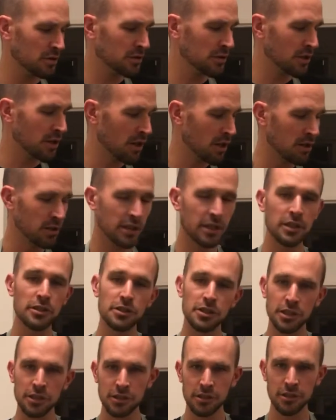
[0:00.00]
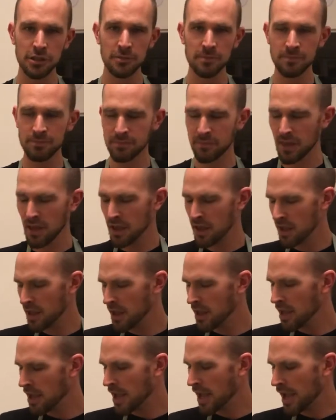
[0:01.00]
are the garlic and ginger.
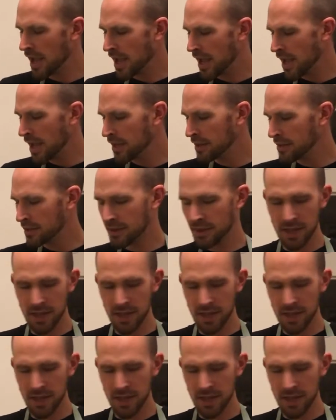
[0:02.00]
And